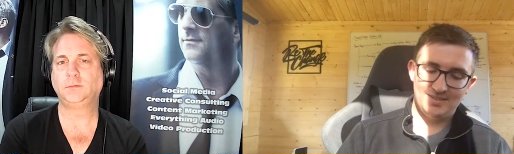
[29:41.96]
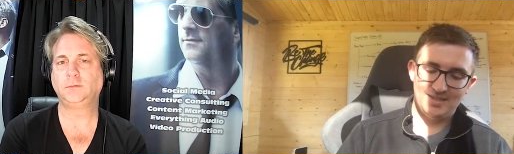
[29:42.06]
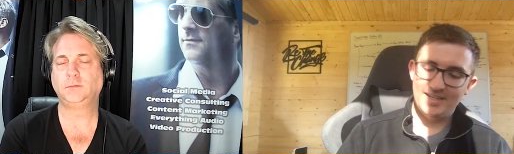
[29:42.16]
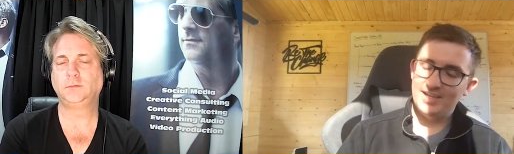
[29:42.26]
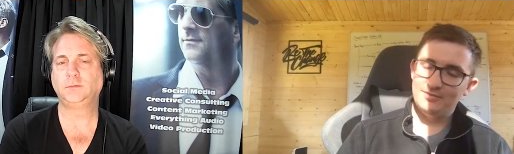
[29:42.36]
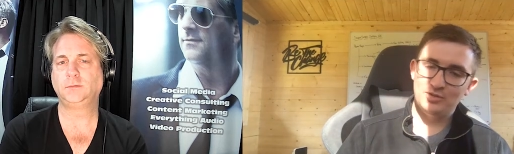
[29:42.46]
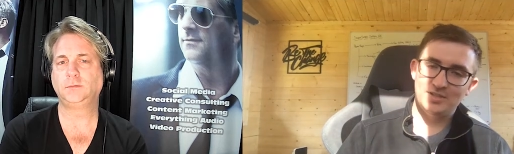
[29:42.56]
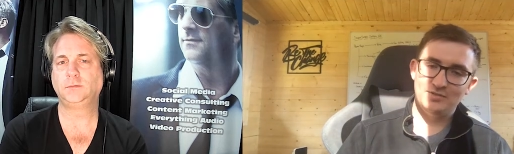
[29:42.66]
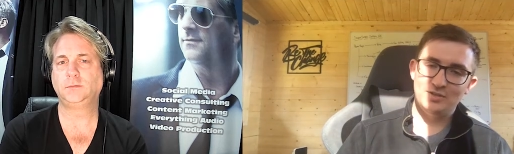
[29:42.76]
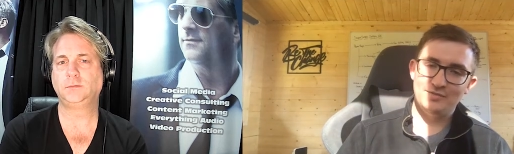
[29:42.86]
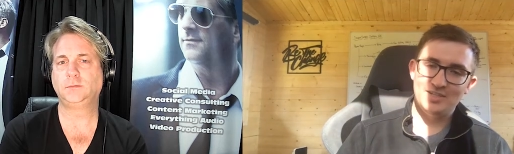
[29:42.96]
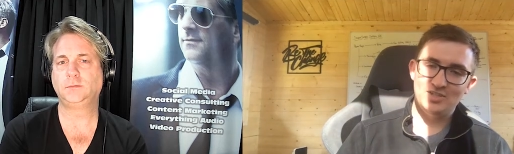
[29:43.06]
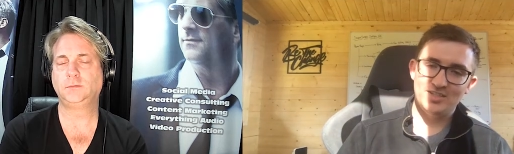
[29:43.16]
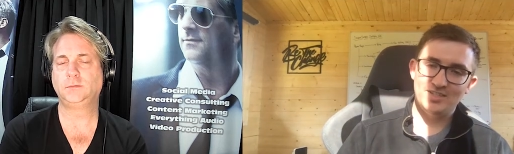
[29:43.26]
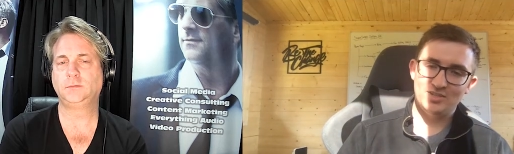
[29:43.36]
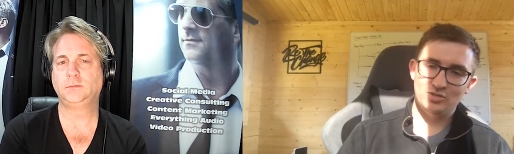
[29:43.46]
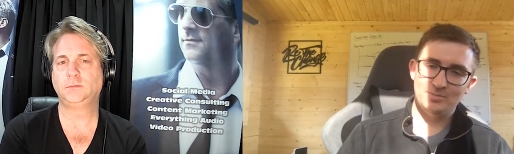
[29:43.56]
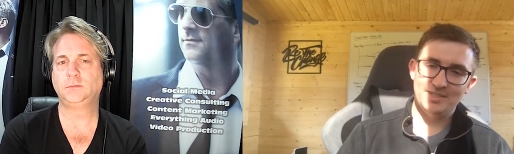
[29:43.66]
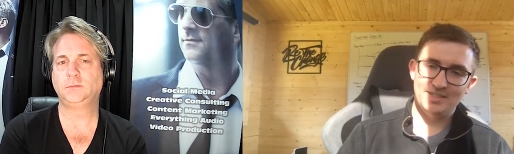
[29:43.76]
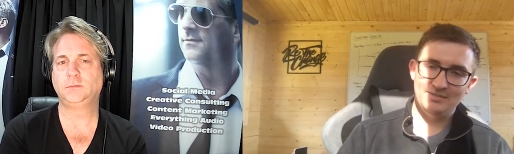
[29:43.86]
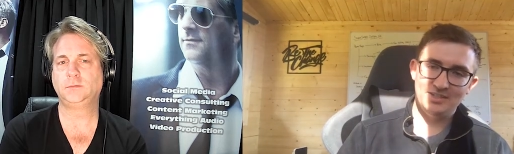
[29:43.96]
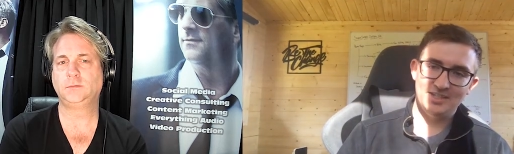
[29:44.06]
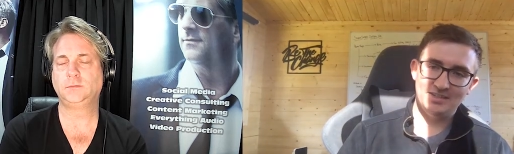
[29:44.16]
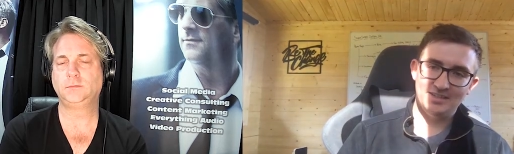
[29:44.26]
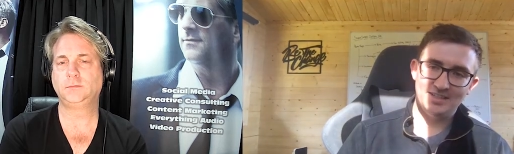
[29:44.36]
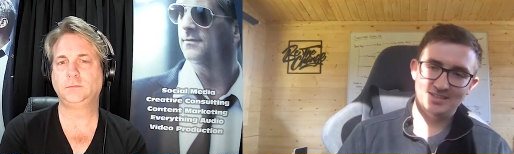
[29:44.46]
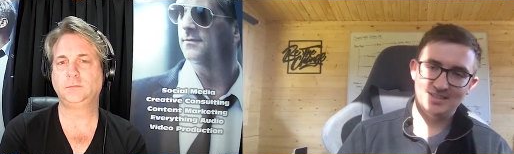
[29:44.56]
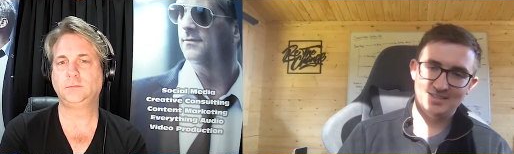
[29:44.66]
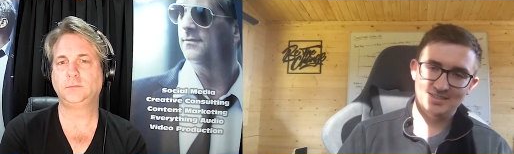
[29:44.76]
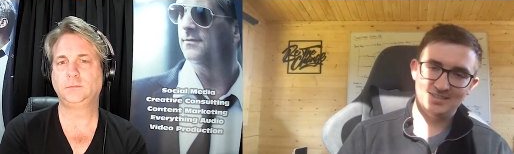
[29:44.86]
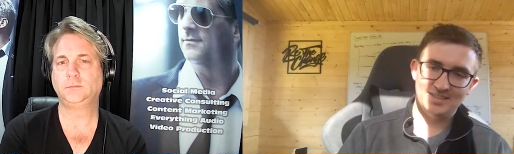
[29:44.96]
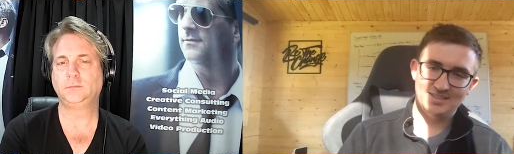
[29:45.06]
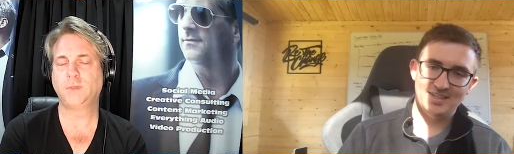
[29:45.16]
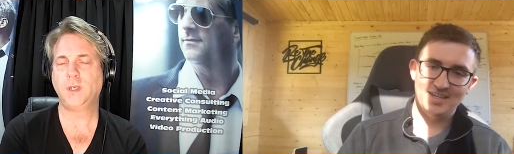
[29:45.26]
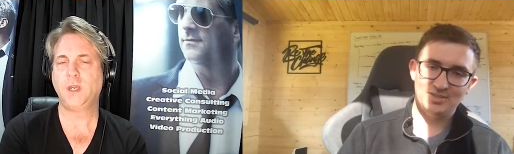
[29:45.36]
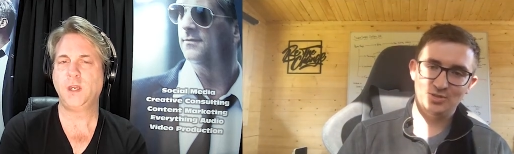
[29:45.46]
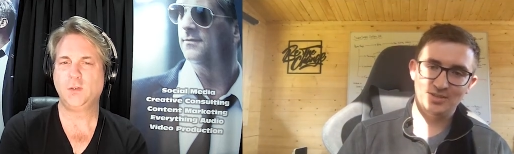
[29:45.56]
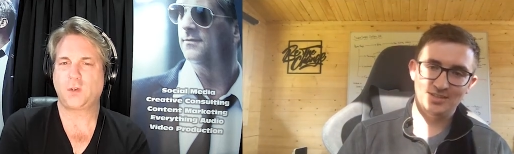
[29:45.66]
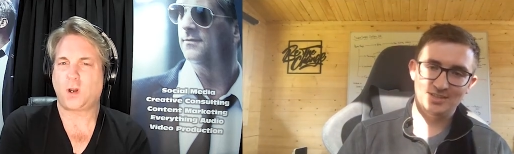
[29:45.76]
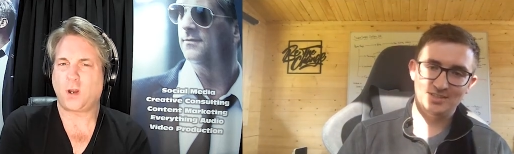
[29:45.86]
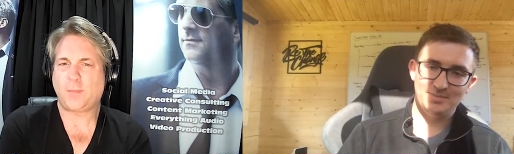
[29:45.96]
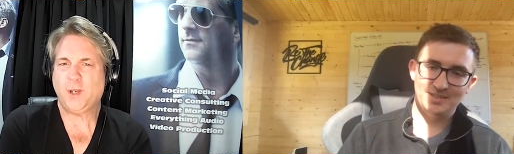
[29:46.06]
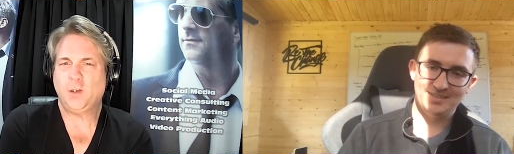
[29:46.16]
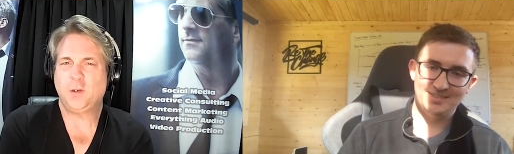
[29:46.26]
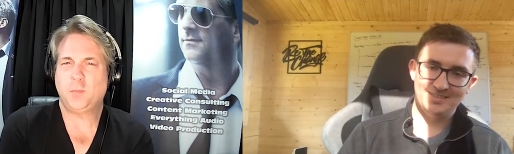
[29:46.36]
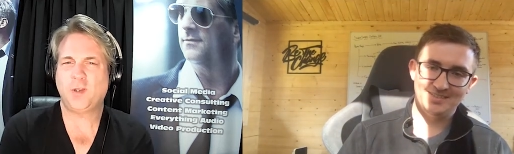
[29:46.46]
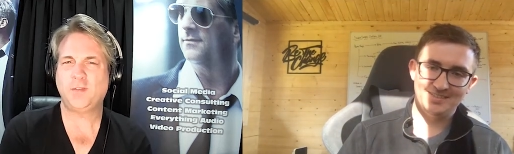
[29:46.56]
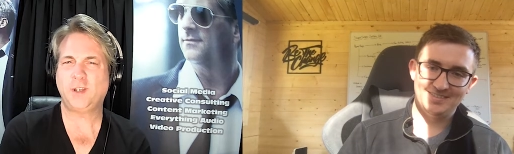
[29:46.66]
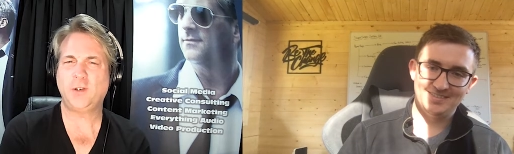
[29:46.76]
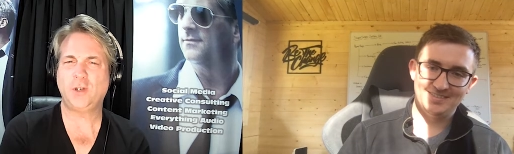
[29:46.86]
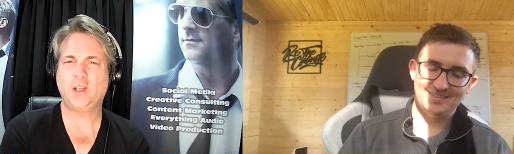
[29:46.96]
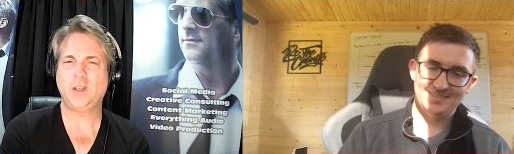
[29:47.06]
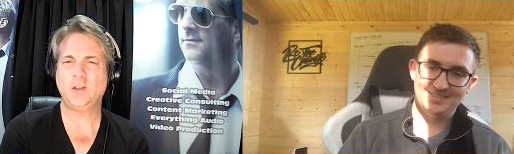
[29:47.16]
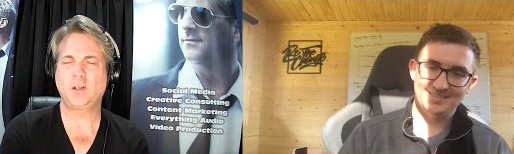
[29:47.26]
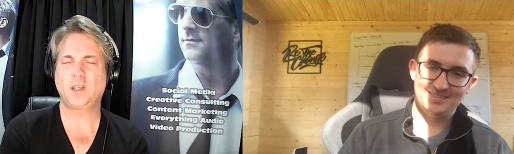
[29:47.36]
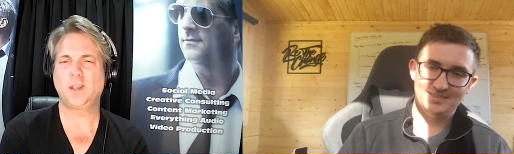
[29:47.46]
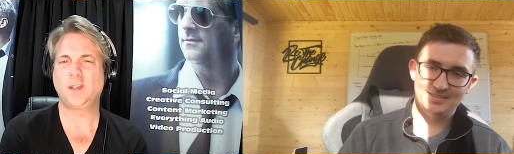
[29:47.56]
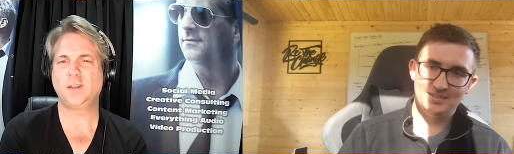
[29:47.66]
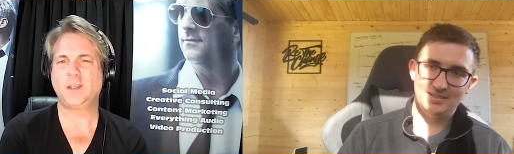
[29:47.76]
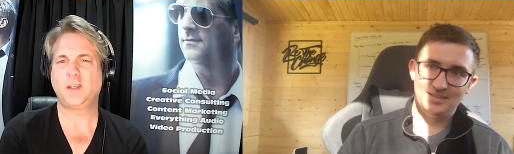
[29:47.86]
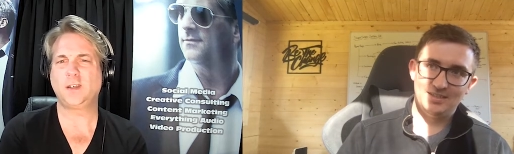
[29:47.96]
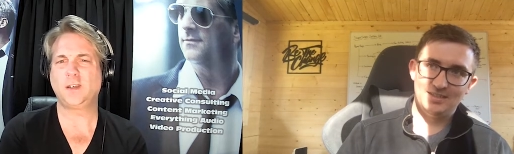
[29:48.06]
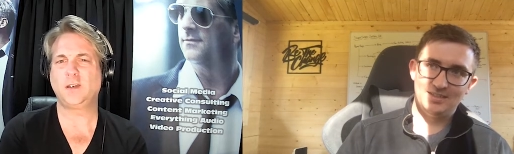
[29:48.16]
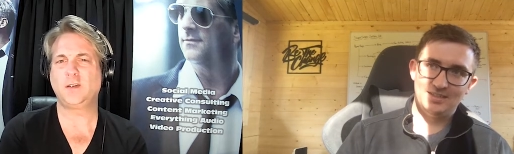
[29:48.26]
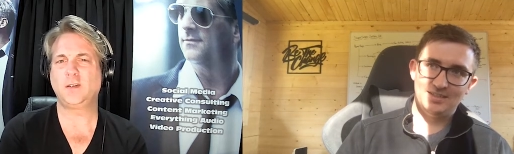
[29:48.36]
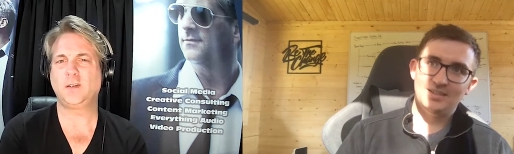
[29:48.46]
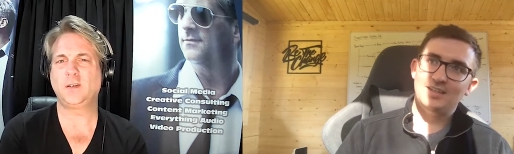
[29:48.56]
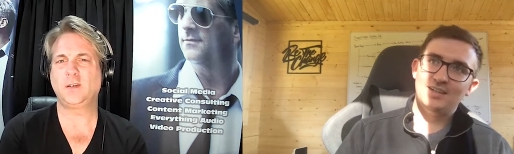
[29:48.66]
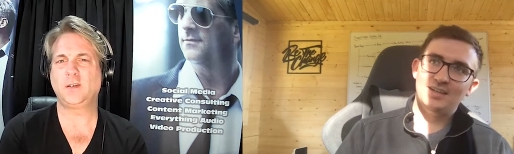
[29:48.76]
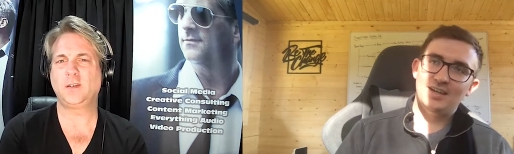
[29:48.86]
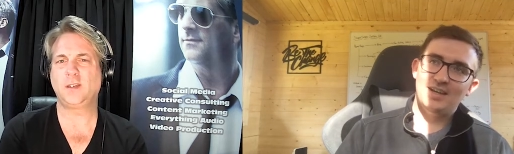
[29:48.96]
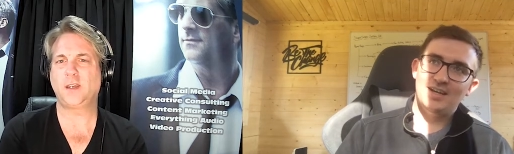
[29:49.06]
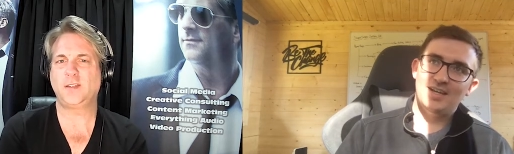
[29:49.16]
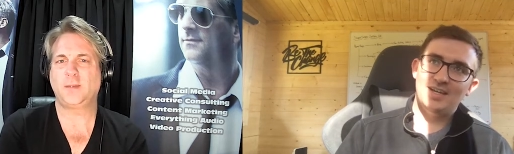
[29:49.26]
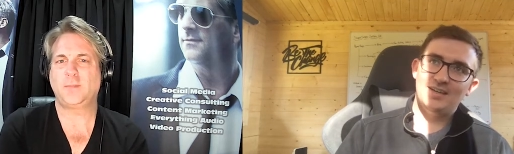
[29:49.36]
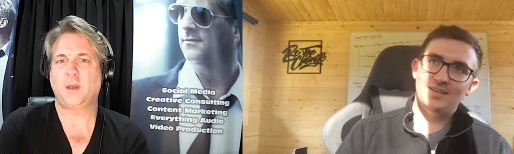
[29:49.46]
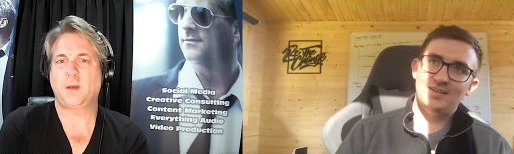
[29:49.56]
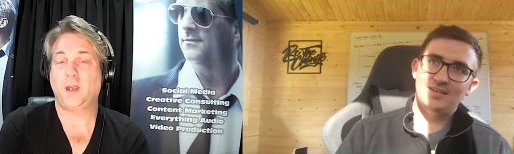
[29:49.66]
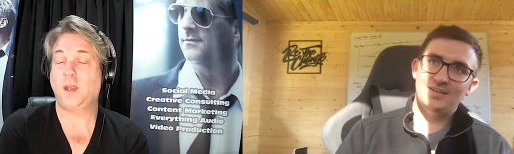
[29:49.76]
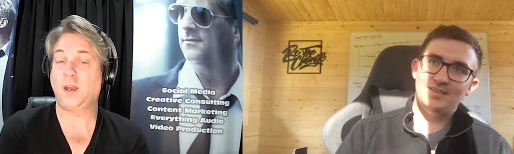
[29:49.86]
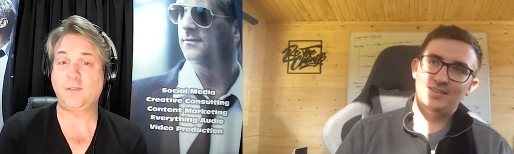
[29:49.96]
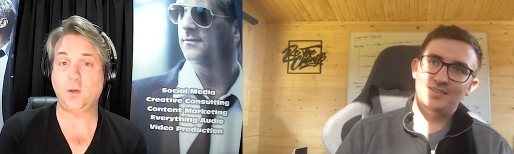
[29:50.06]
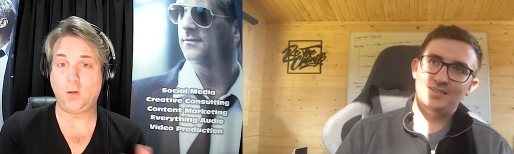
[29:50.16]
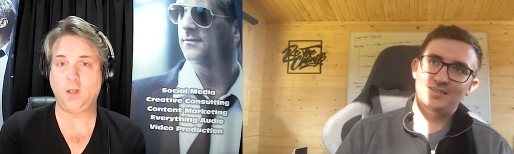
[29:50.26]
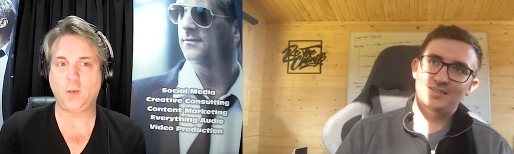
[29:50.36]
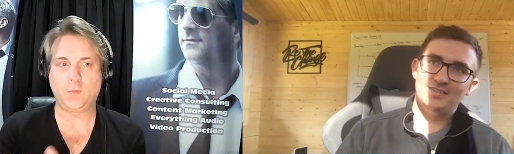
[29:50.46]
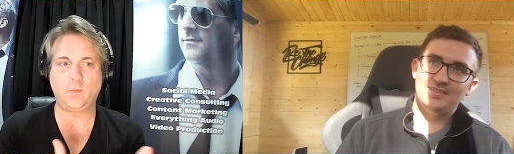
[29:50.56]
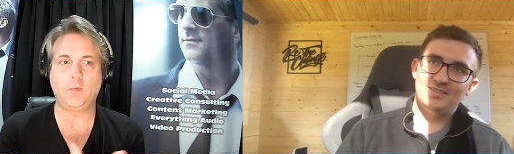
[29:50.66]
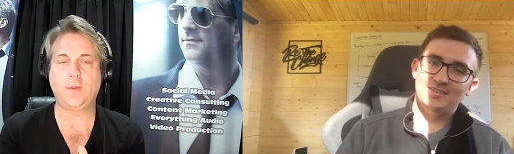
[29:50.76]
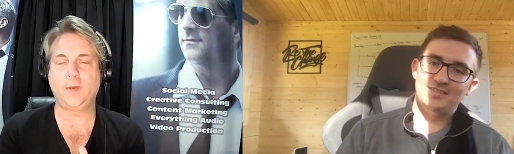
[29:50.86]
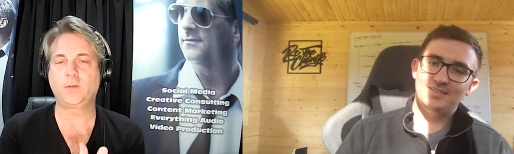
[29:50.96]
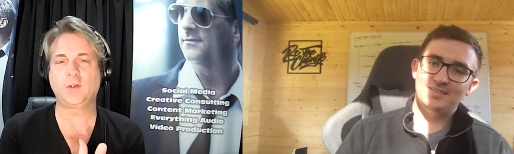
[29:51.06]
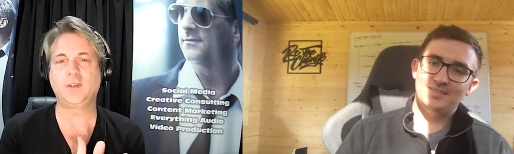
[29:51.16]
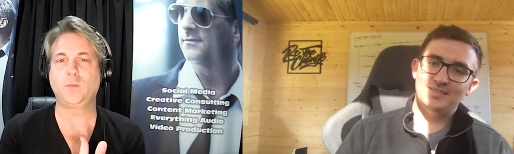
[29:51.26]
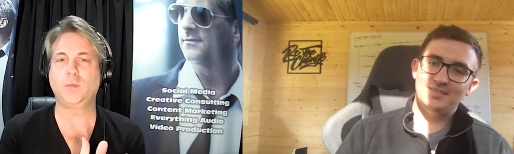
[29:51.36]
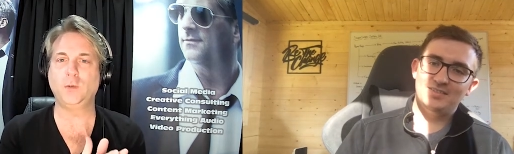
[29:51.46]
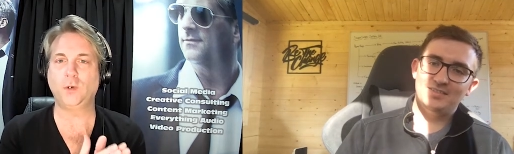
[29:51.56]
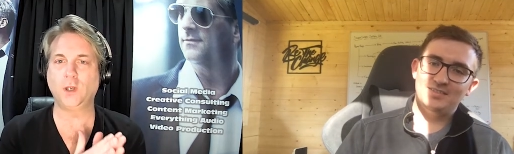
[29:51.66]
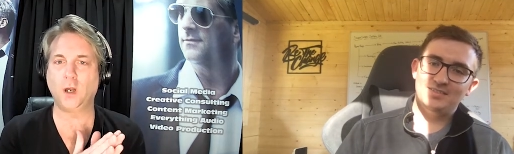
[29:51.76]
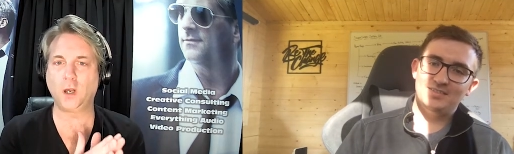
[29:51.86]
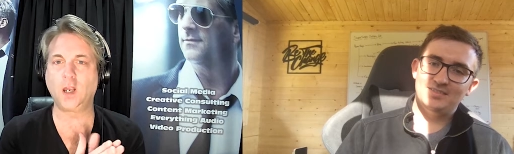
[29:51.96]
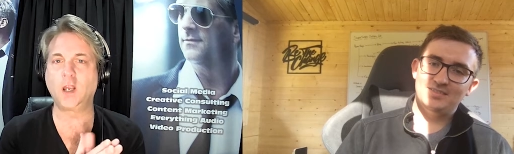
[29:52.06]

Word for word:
Speaker 1: and yeah, I've not I've not ventured into scuba diving yet. That's that's that's next on. So I mean,
Speaker 2: are you a bit of an adrenaline junkie then? Is that is that, has that become? Have you like? I was going to say when you were young,